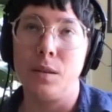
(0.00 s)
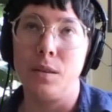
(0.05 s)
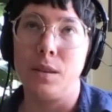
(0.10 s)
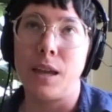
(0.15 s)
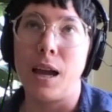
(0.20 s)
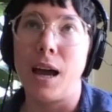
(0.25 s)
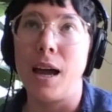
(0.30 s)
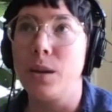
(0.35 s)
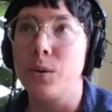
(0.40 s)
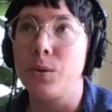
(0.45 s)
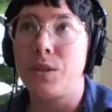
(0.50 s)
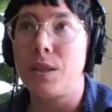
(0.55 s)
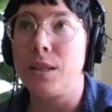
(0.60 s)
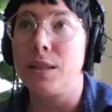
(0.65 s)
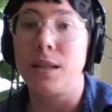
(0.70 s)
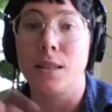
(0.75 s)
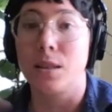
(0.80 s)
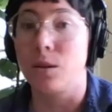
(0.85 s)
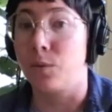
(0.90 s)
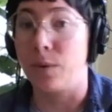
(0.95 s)
The IOC
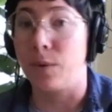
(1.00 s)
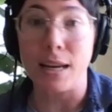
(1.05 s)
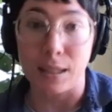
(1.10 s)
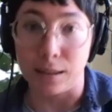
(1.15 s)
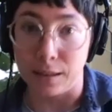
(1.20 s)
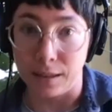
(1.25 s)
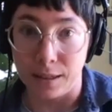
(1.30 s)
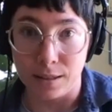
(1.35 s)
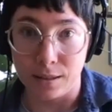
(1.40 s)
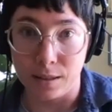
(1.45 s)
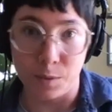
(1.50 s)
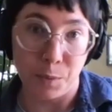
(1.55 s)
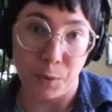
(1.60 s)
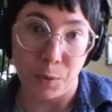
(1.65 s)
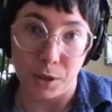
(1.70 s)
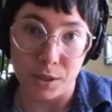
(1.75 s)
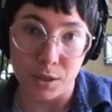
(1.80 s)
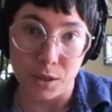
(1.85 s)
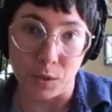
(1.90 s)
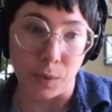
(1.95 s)
doesn't regulate
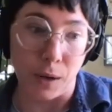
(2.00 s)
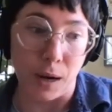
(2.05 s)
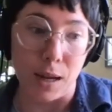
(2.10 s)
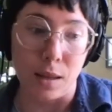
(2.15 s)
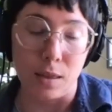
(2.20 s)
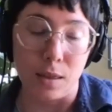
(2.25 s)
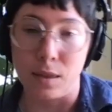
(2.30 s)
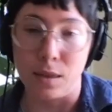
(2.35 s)
sports, right?